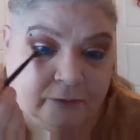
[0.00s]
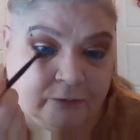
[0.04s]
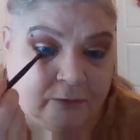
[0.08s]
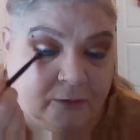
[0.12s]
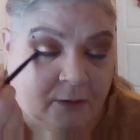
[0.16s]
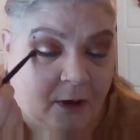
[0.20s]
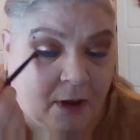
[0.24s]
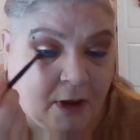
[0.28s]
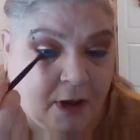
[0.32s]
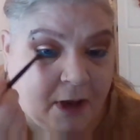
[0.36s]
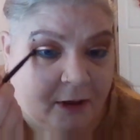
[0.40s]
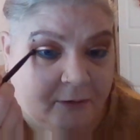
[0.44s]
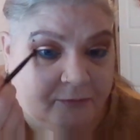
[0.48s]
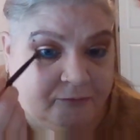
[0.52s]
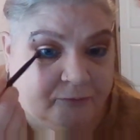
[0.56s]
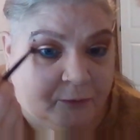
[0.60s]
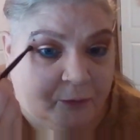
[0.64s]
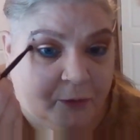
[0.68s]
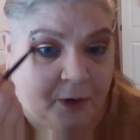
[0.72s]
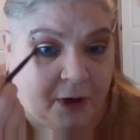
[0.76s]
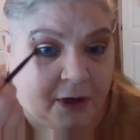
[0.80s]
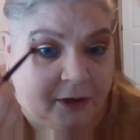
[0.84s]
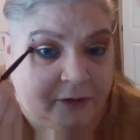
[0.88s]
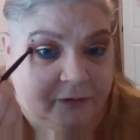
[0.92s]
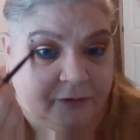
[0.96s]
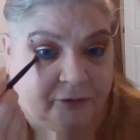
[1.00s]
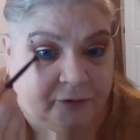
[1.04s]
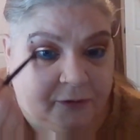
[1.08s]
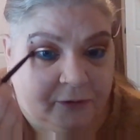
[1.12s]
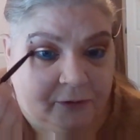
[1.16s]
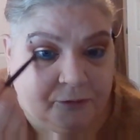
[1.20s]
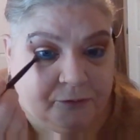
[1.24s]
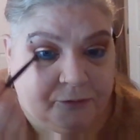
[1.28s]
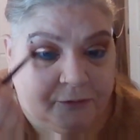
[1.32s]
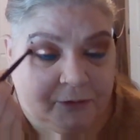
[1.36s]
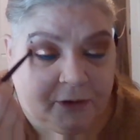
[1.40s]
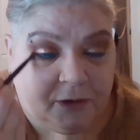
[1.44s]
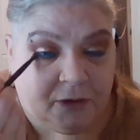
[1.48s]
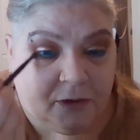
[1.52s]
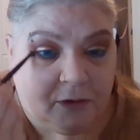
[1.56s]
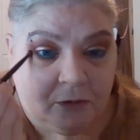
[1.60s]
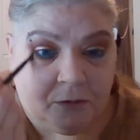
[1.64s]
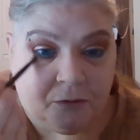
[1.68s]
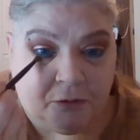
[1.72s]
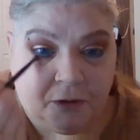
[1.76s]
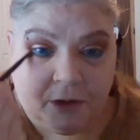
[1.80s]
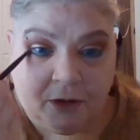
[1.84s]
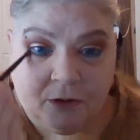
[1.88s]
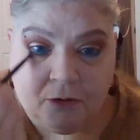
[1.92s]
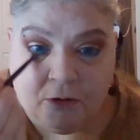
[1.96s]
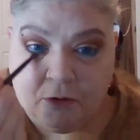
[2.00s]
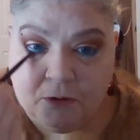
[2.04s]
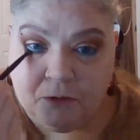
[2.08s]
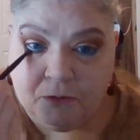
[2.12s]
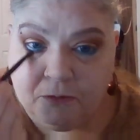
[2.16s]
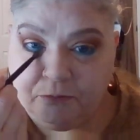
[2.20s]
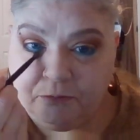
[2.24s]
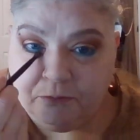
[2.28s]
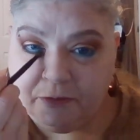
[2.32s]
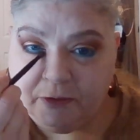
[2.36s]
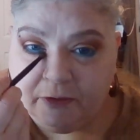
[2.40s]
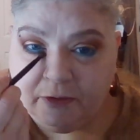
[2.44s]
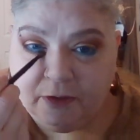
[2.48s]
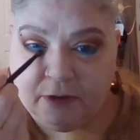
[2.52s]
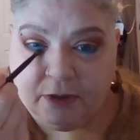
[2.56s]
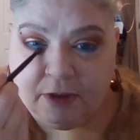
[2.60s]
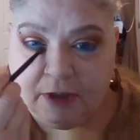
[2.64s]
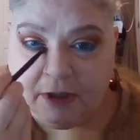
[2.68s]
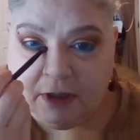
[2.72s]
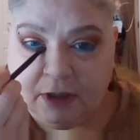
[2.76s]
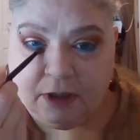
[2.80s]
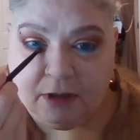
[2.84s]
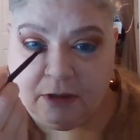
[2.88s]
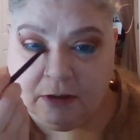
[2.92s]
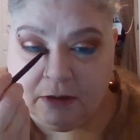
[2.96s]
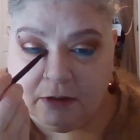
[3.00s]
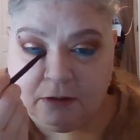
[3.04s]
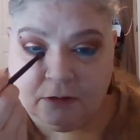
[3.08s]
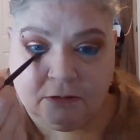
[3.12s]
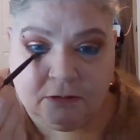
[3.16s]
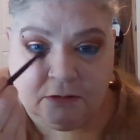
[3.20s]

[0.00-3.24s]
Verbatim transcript: So I have grandchildren going home today.